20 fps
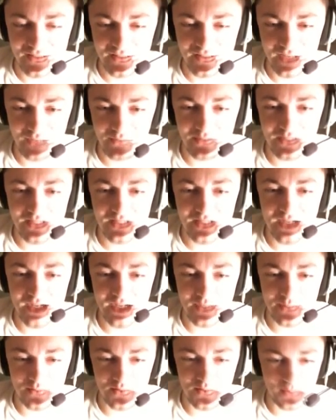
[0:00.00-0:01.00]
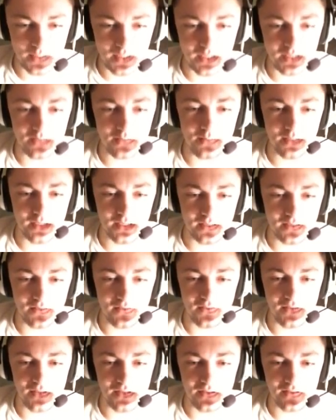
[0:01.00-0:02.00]
How many times am I going to be in
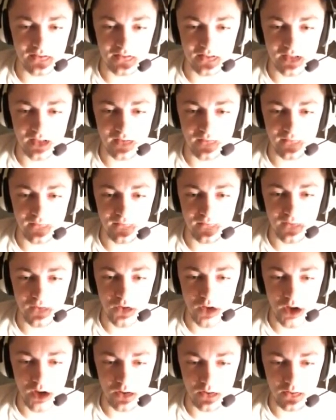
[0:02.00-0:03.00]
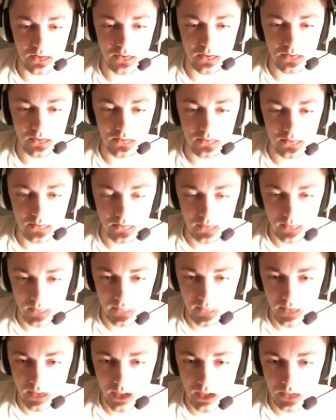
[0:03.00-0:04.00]
this video saying, "phono"?
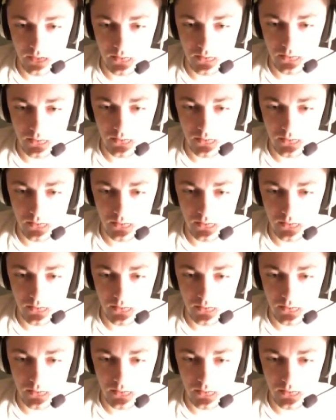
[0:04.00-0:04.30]
Phono.